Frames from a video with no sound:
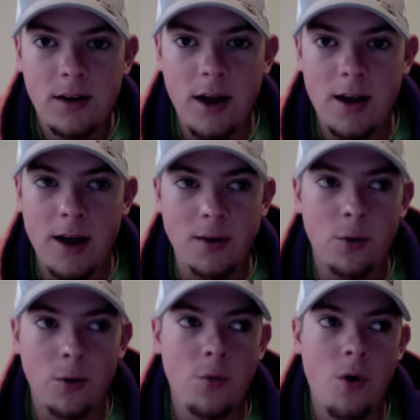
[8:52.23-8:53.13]
and I
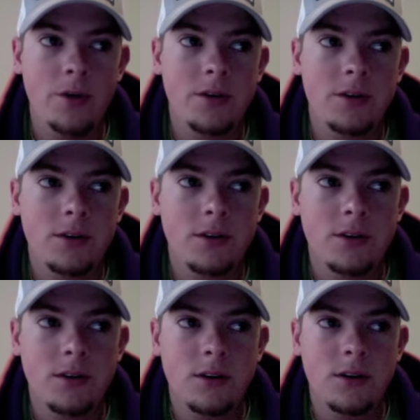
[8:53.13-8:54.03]
don't want,
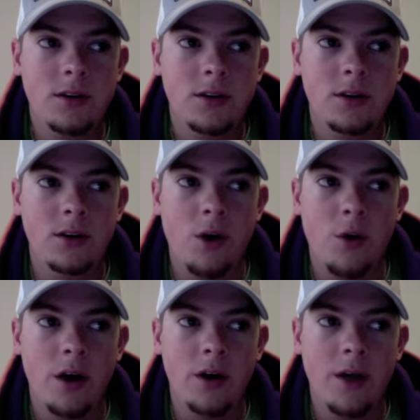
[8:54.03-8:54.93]

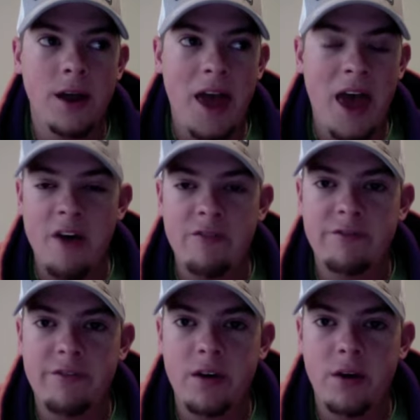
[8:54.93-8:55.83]
an
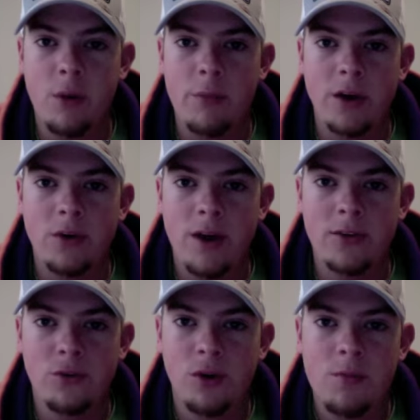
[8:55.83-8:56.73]
F on my
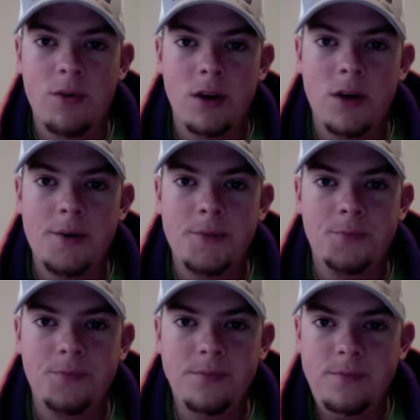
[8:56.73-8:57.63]
transcript.
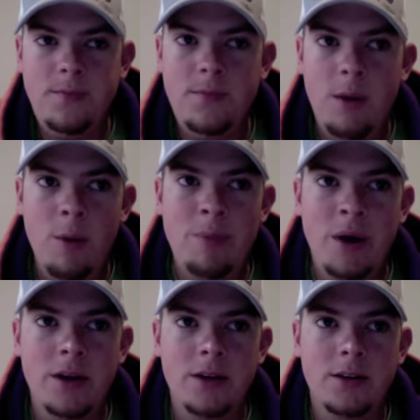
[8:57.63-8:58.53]

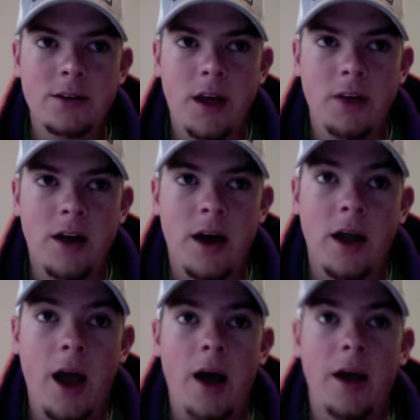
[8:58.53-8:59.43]
But yes,
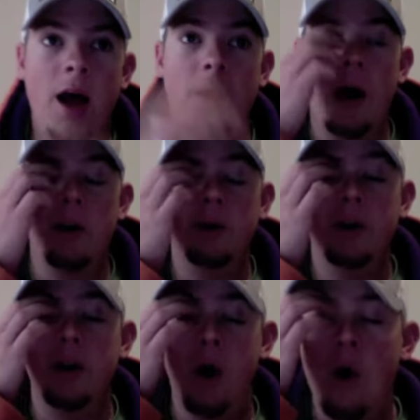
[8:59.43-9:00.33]
I
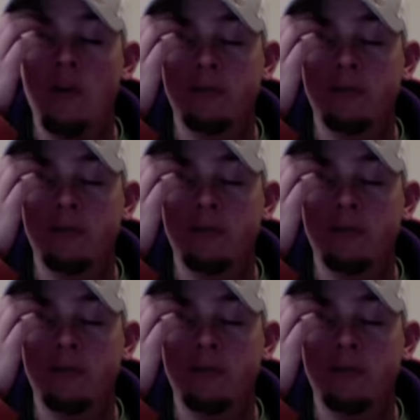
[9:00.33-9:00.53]
put it off